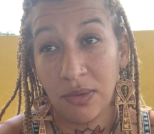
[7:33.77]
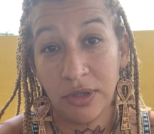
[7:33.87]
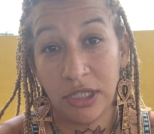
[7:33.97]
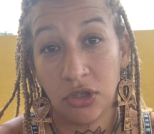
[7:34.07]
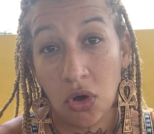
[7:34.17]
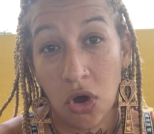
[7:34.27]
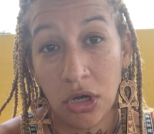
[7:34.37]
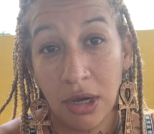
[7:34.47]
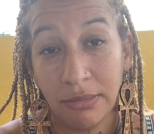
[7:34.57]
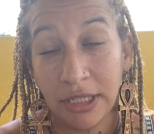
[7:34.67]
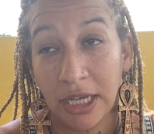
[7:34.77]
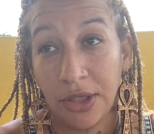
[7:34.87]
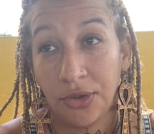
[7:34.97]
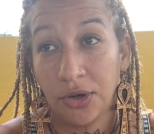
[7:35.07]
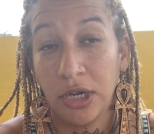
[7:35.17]
We need to all come
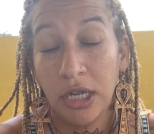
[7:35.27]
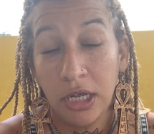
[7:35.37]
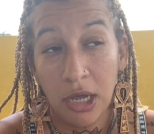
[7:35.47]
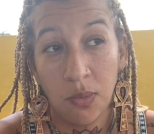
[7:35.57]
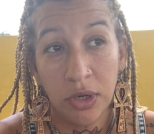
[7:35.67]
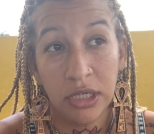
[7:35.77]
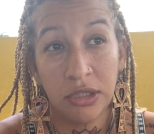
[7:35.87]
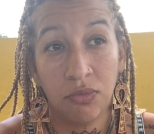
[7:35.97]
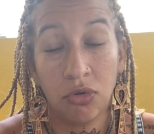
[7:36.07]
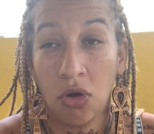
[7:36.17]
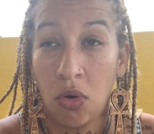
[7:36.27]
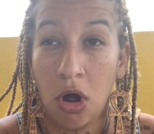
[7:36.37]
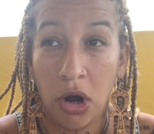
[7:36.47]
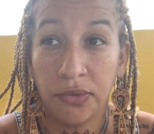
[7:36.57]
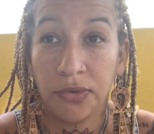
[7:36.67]
together and we need to go
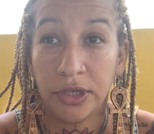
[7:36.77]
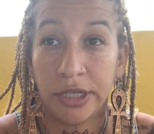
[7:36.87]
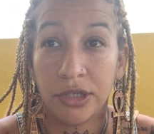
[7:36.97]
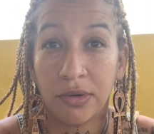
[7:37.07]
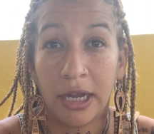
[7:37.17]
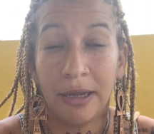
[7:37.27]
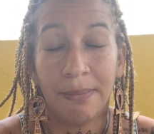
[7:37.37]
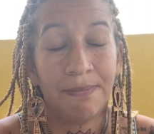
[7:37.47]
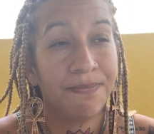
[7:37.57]
hard for this, right?